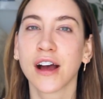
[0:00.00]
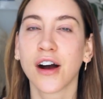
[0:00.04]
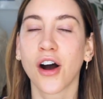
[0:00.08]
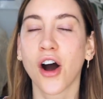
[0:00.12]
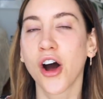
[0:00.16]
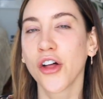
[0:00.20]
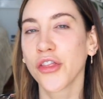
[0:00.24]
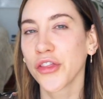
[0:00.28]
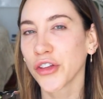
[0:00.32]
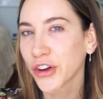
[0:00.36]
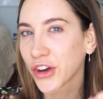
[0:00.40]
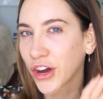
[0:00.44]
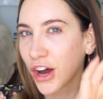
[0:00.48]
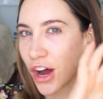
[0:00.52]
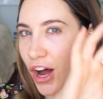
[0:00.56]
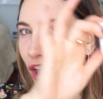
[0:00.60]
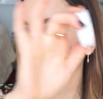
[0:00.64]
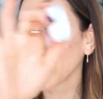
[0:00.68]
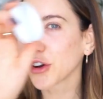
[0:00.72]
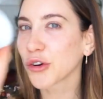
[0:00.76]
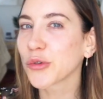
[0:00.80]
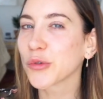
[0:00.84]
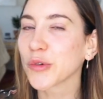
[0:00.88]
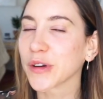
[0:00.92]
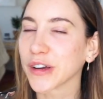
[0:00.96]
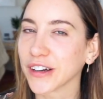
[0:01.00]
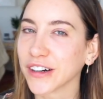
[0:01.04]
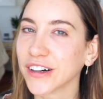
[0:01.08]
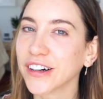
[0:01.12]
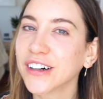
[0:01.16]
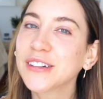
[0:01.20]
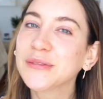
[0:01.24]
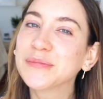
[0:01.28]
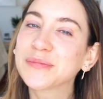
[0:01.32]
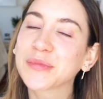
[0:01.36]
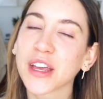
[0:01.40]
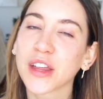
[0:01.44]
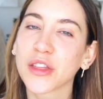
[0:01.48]
on the color
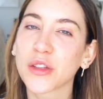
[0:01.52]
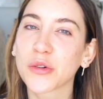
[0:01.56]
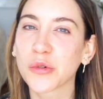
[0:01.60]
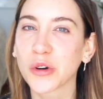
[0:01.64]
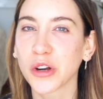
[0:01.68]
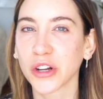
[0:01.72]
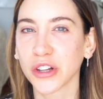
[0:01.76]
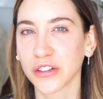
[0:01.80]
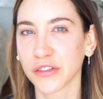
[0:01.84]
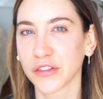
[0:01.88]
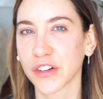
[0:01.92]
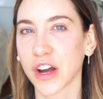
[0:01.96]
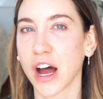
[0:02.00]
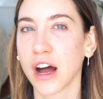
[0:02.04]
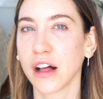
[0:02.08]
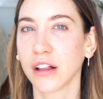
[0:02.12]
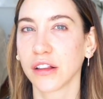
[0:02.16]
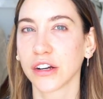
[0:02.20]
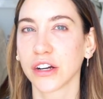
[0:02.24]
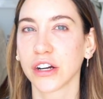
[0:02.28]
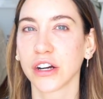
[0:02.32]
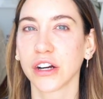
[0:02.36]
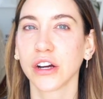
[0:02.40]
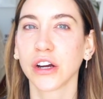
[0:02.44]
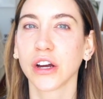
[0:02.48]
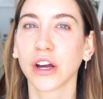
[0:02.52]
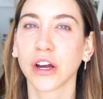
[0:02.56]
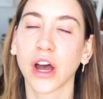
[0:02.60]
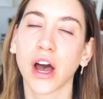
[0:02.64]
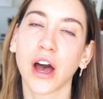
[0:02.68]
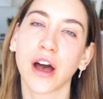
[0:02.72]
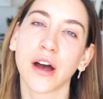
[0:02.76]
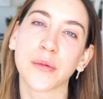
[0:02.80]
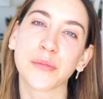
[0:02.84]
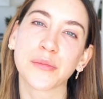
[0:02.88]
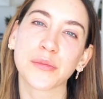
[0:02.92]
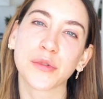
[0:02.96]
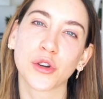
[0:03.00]
wheel, in the world of color,
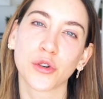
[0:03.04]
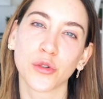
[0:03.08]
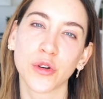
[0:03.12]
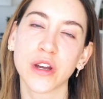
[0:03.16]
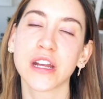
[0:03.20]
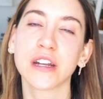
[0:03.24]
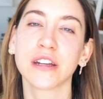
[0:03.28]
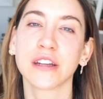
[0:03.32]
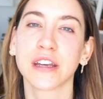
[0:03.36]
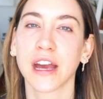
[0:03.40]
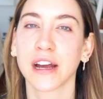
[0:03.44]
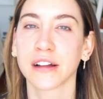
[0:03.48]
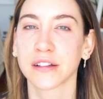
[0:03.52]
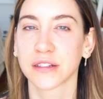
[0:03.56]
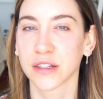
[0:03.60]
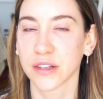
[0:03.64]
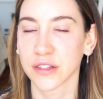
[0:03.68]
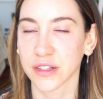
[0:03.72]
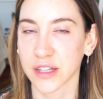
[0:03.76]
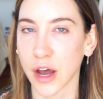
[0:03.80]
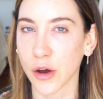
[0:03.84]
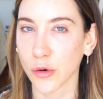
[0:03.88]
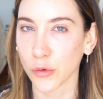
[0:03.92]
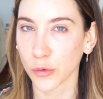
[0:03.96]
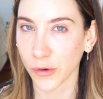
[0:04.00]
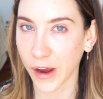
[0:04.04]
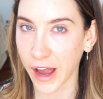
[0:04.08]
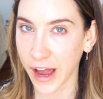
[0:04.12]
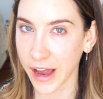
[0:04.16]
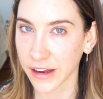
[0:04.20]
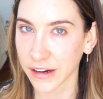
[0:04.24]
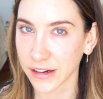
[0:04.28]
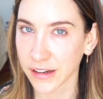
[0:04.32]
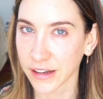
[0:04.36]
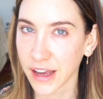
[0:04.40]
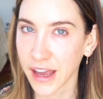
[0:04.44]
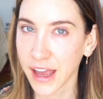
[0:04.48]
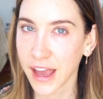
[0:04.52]
green cancels out
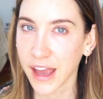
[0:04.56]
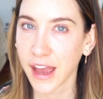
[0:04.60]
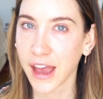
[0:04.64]
red.